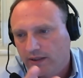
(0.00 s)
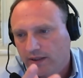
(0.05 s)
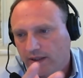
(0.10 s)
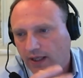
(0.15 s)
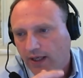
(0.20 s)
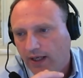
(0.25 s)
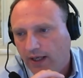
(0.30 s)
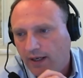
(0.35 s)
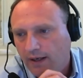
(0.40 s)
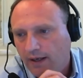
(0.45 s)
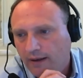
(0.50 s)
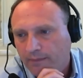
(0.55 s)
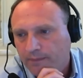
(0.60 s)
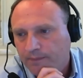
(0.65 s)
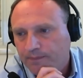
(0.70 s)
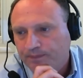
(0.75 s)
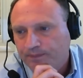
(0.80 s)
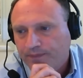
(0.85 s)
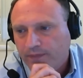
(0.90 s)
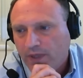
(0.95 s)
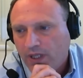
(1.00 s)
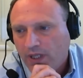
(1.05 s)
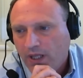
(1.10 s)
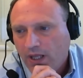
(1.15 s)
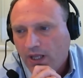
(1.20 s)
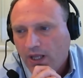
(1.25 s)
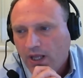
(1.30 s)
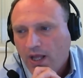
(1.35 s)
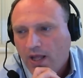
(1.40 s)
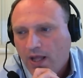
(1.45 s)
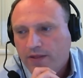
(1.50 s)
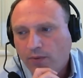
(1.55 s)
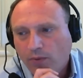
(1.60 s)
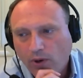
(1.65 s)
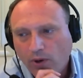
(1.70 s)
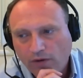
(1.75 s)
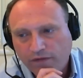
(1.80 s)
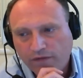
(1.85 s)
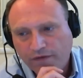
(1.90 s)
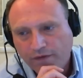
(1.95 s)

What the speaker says: The role of